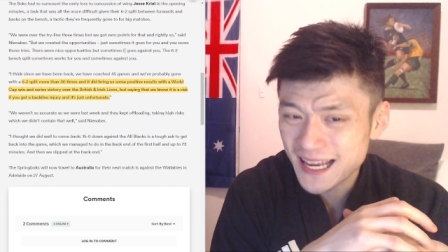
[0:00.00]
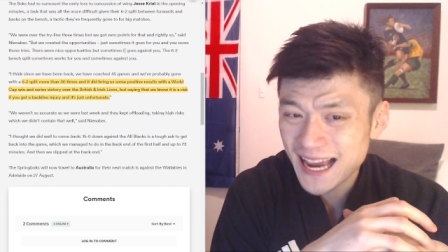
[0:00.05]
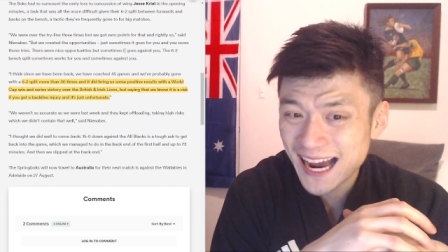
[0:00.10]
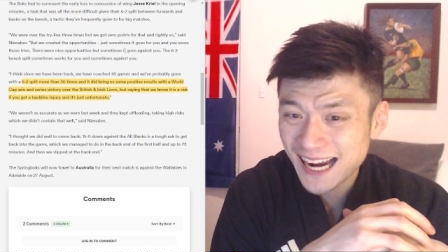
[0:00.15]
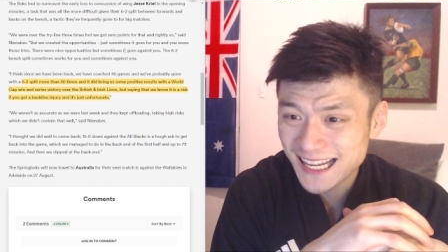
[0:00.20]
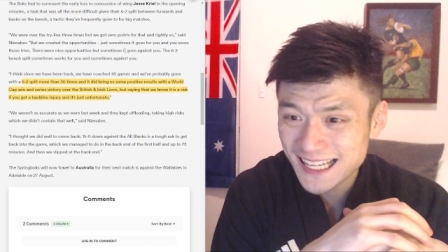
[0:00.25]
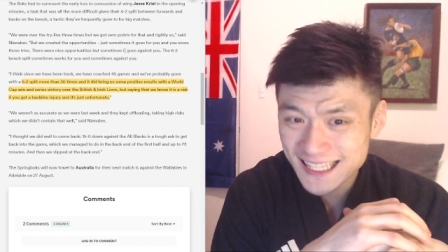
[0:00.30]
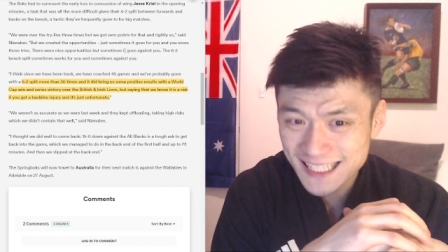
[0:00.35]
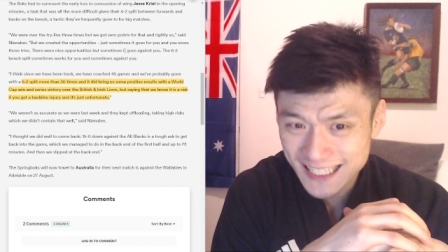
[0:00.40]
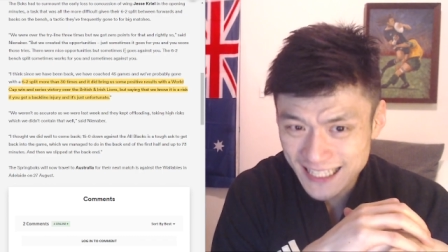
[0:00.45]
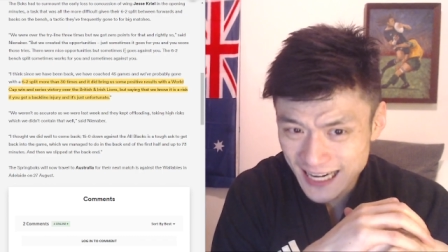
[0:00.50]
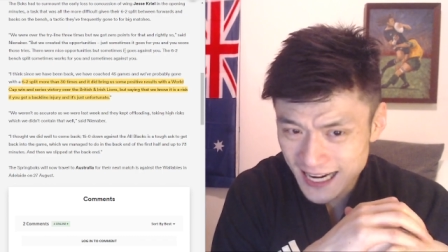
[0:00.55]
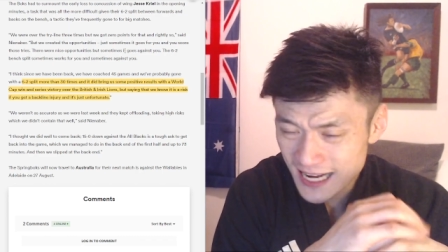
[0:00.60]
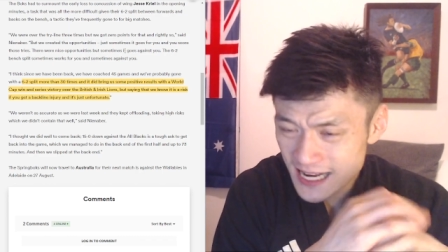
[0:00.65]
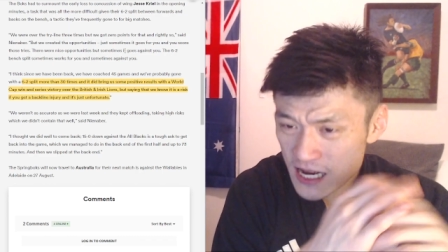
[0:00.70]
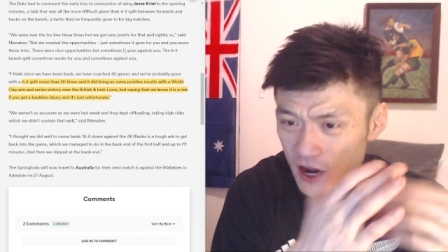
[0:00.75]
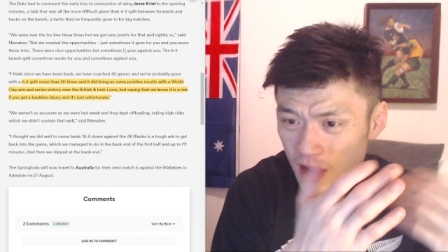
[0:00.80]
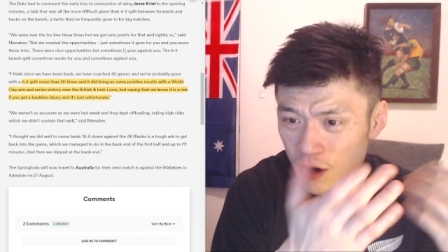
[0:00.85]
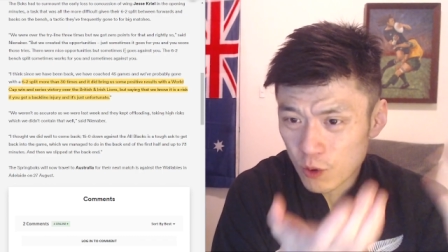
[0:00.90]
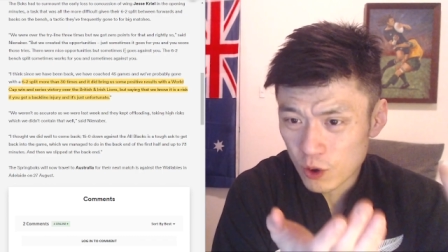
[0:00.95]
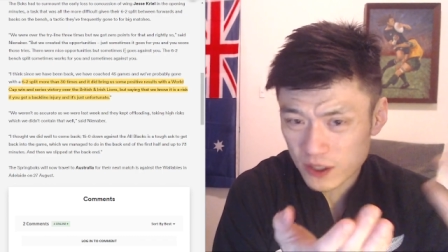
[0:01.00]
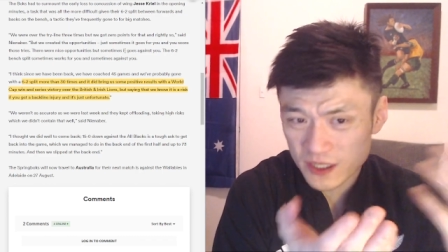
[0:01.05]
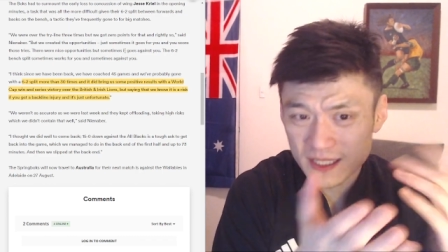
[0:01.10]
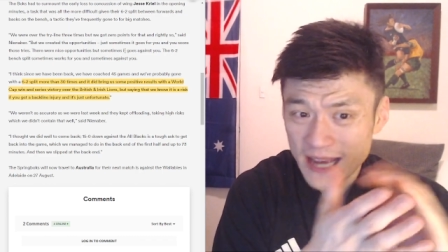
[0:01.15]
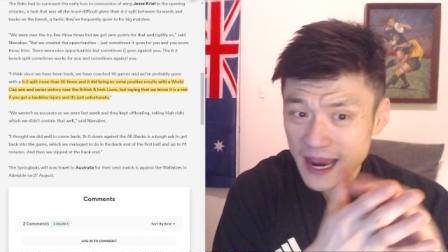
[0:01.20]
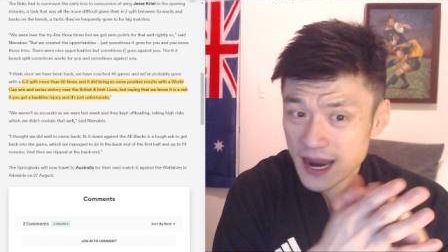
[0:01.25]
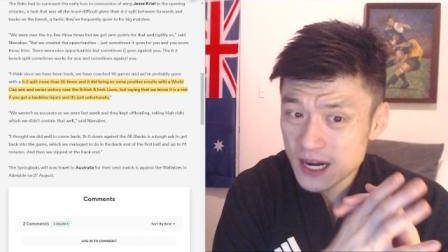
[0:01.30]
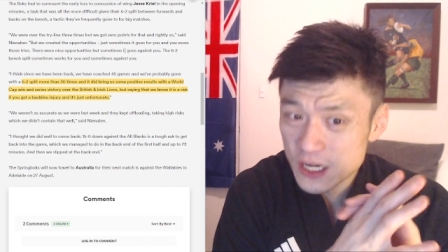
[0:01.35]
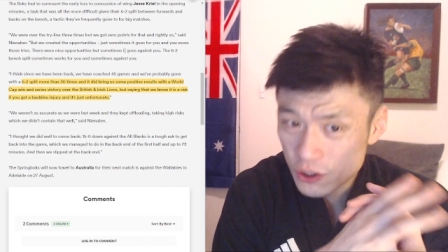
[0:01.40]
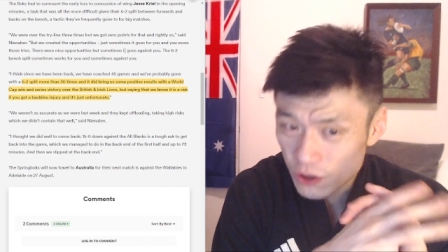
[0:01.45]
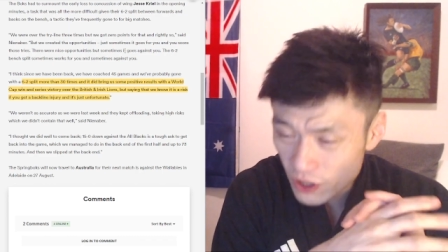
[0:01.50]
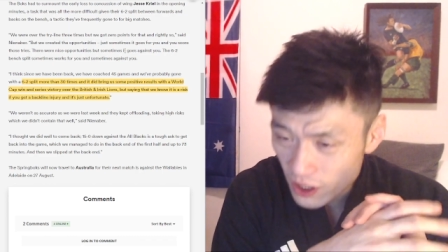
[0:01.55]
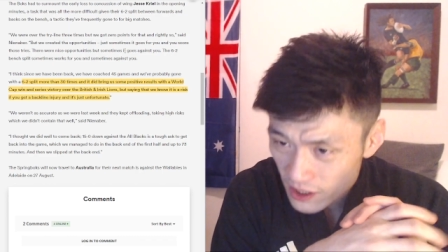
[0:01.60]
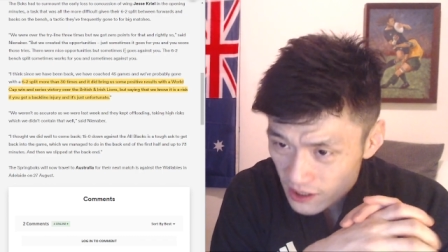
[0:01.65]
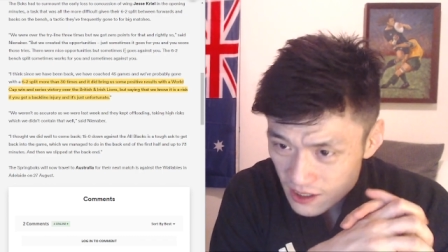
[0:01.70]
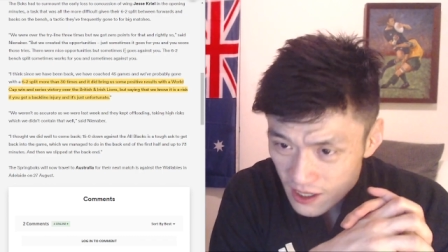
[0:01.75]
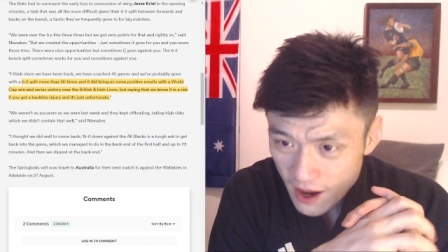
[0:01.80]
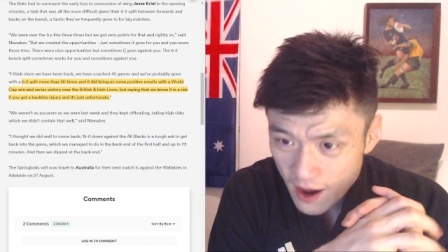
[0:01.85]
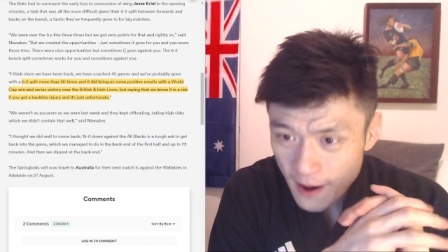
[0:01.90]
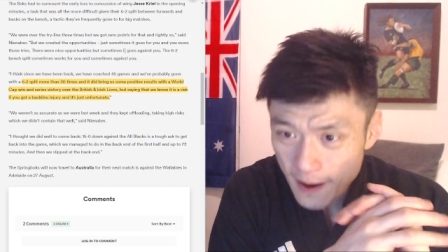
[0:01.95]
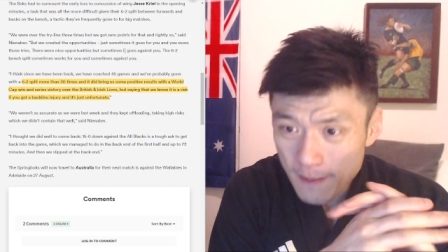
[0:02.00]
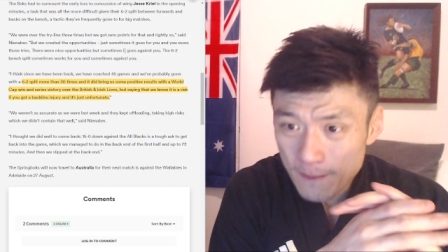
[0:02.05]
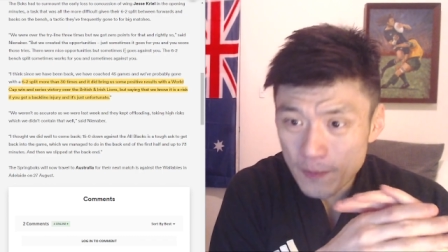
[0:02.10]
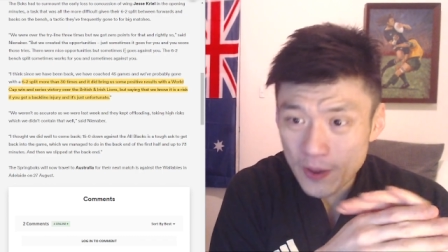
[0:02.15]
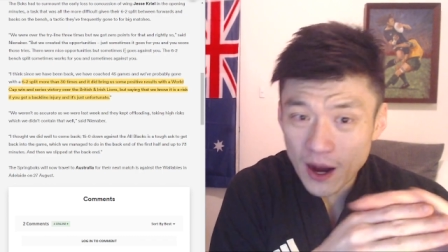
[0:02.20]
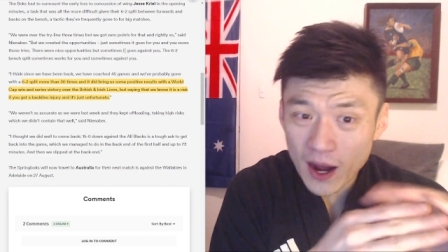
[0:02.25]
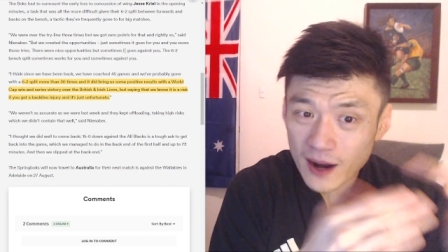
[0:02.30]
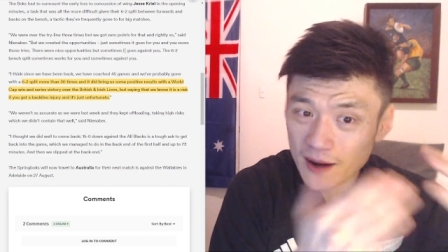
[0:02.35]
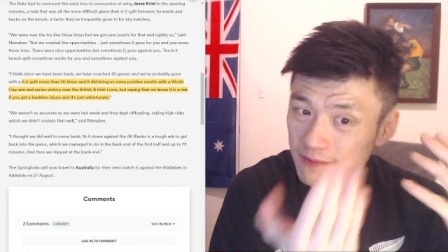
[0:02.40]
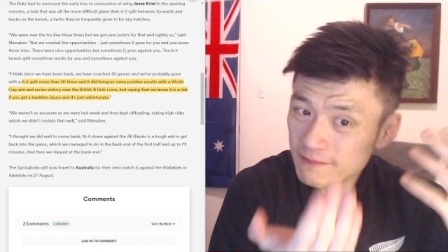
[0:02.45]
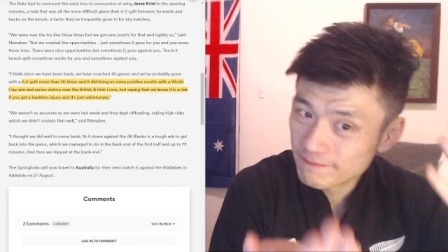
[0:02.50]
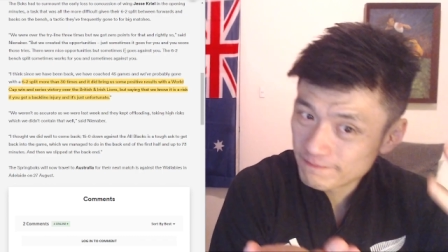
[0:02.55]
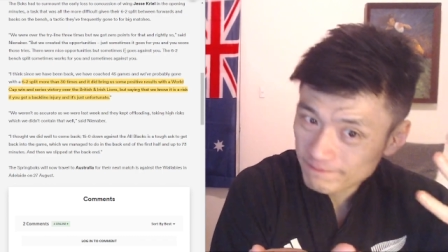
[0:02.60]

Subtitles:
Adensa was dangerous, but